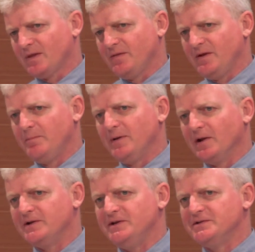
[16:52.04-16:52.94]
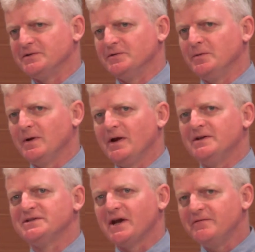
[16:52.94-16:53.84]
ability to
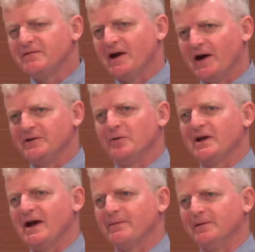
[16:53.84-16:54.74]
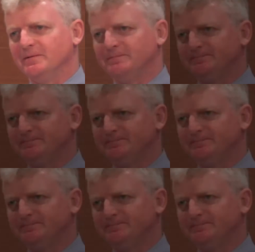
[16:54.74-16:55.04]
safeguard your capital.